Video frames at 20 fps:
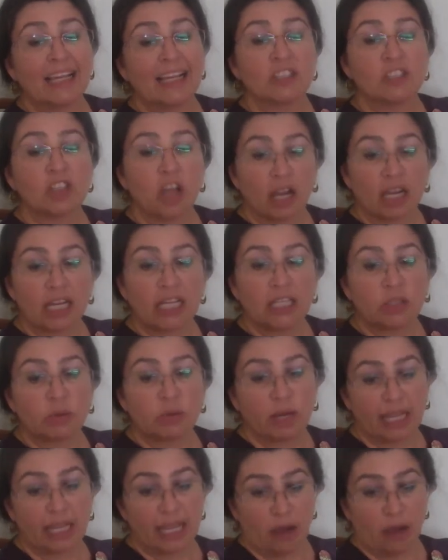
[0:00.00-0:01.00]
Talking
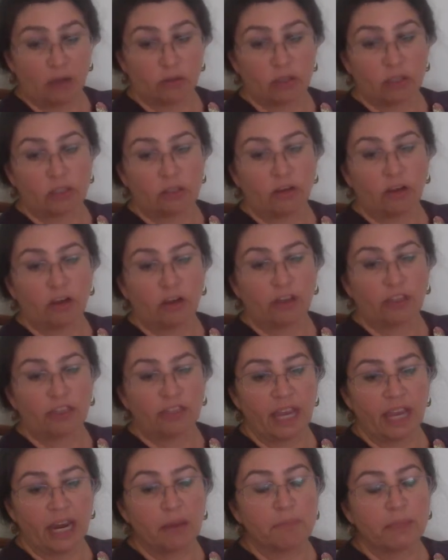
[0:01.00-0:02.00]
to a counselor or
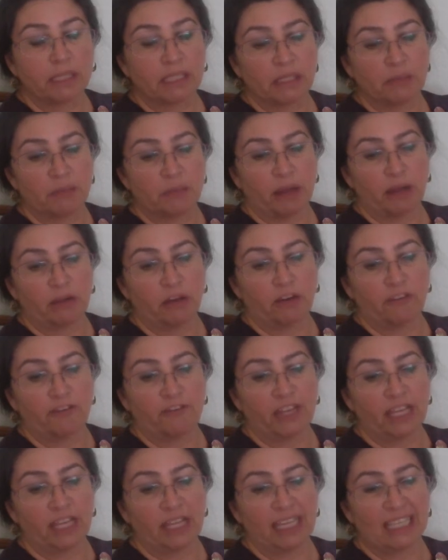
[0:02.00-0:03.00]
therapist about your
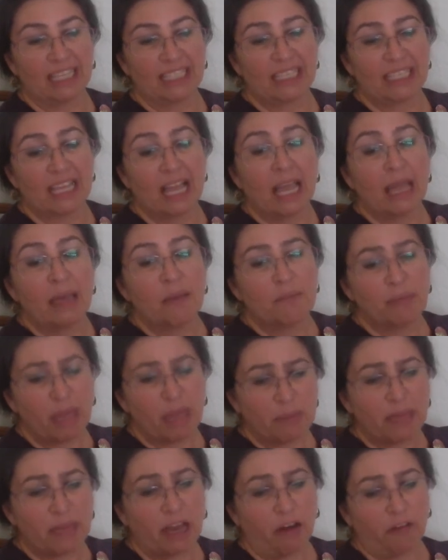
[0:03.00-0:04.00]
feelings may
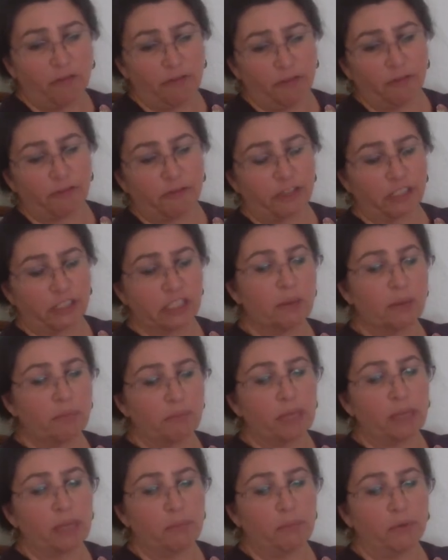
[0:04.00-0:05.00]
be helpful for some
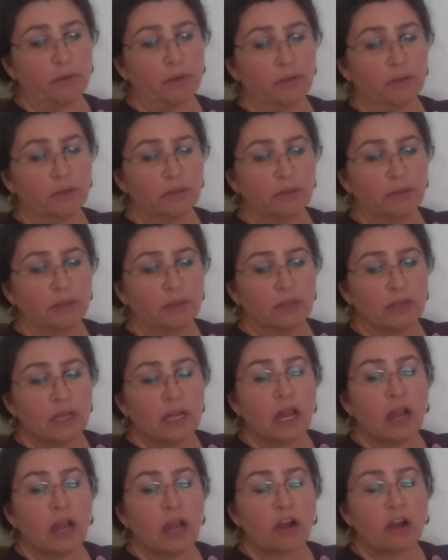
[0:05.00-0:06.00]
people.
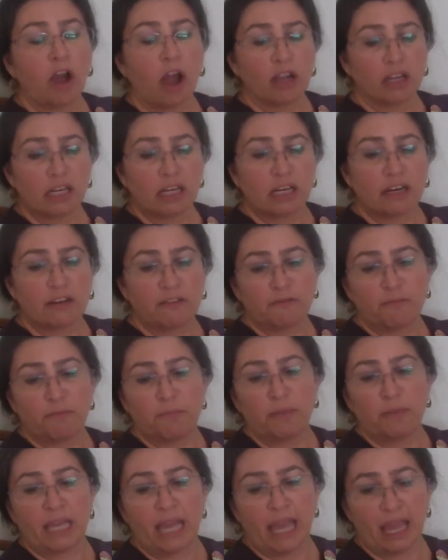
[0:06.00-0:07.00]
Cognitive
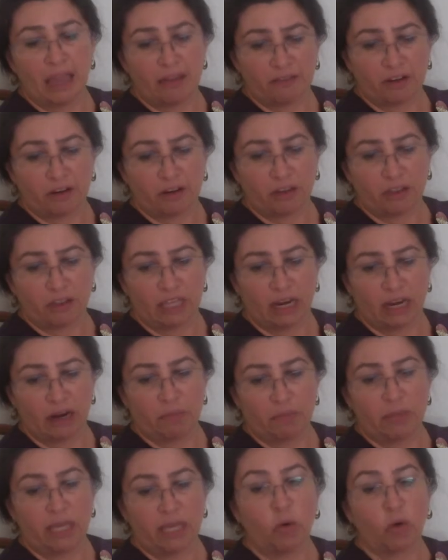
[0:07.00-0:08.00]
behavioral
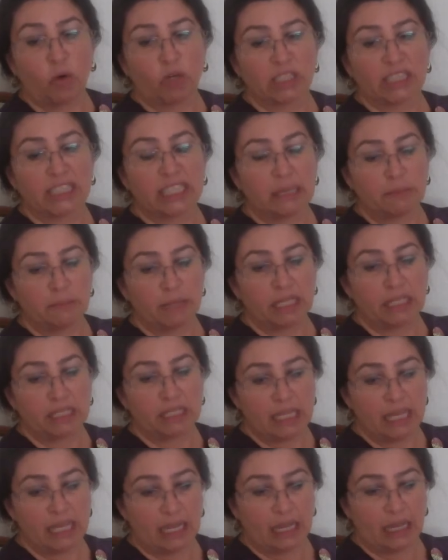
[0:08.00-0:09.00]
therapy, or
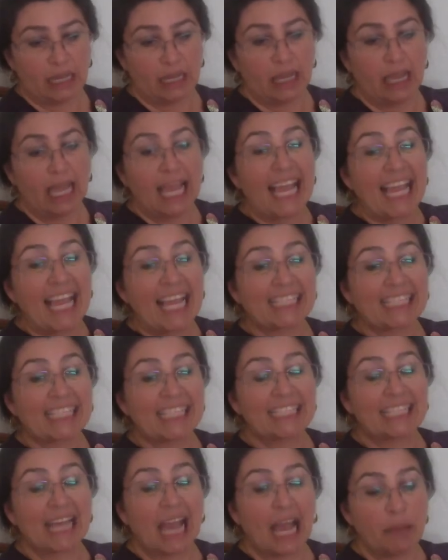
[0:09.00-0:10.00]
CBT, is
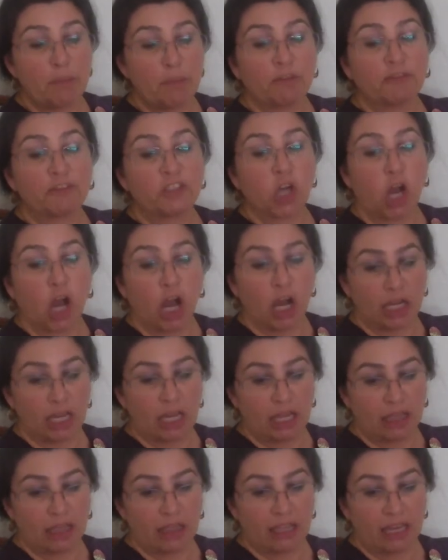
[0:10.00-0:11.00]
a type of
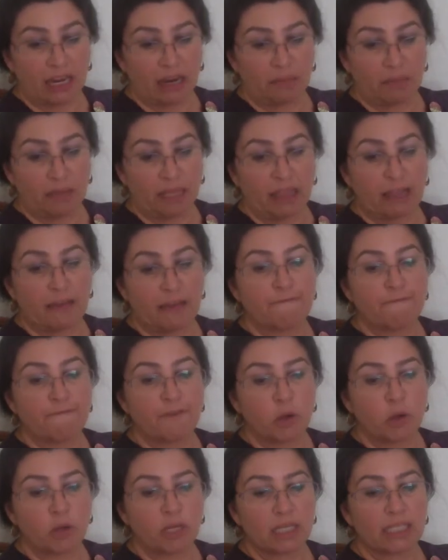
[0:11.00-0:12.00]
talking therapy that
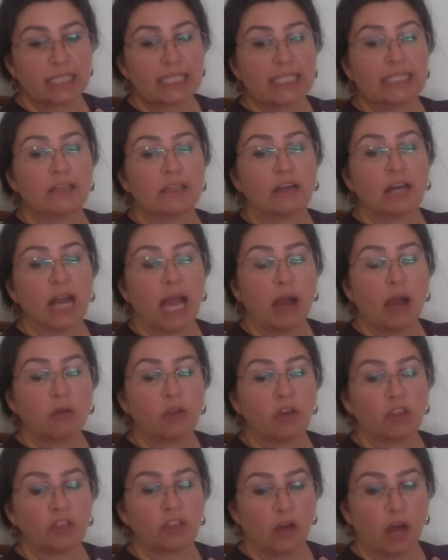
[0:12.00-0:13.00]
focuses on how
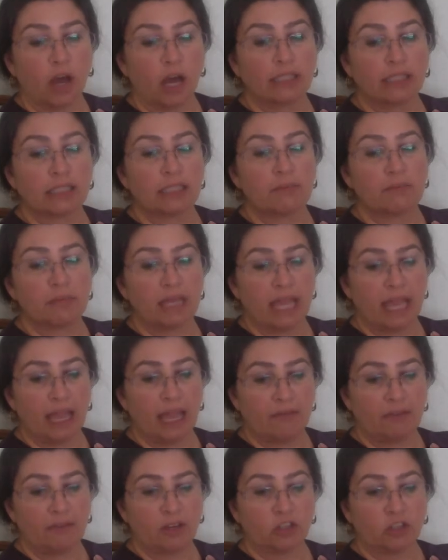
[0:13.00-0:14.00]
your thoughts and
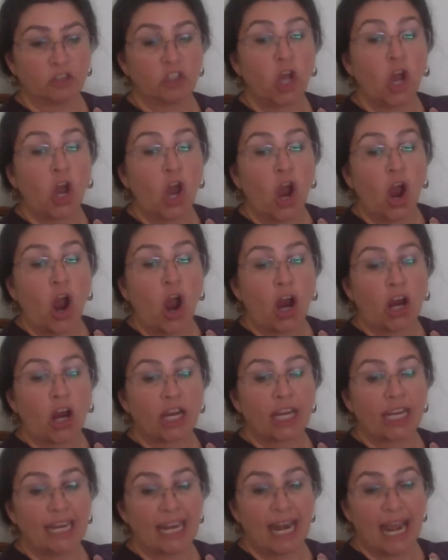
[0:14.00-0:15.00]
behaviors are
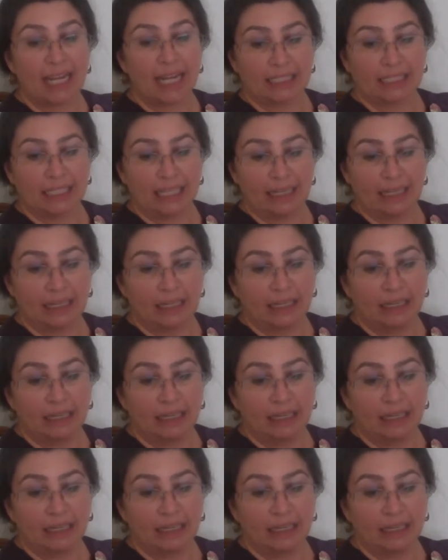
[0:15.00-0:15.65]
connected